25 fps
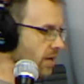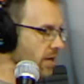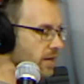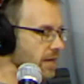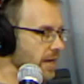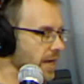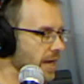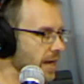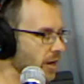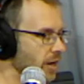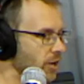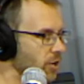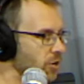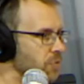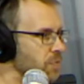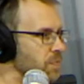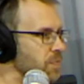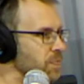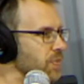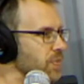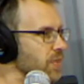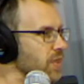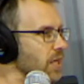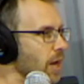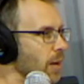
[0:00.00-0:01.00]
Now,
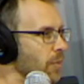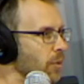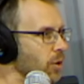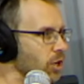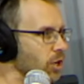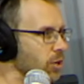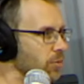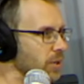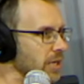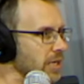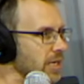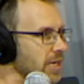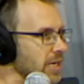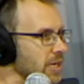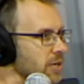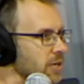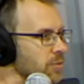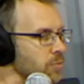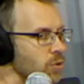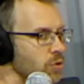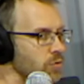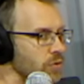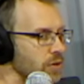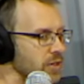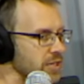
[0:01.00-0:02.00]
I'm going to begin
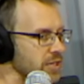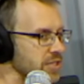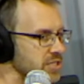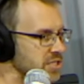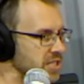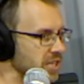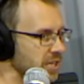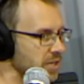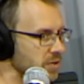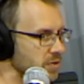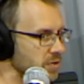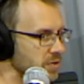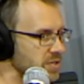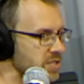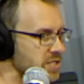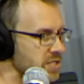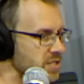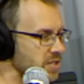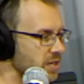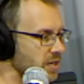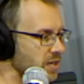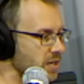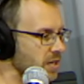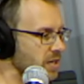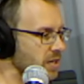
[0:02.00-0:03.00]
moving the singles
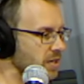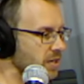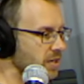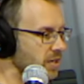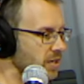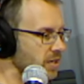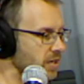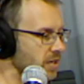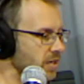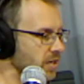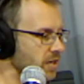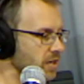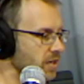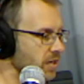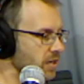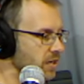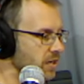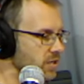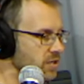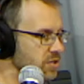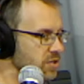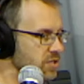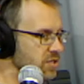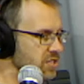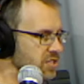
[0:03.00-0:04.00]

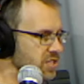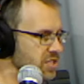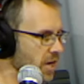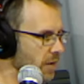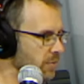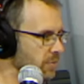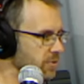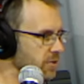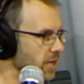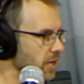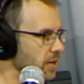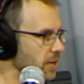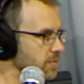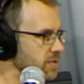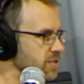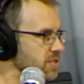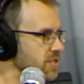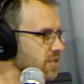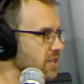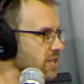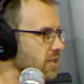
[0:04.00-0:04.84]
to tom-toms.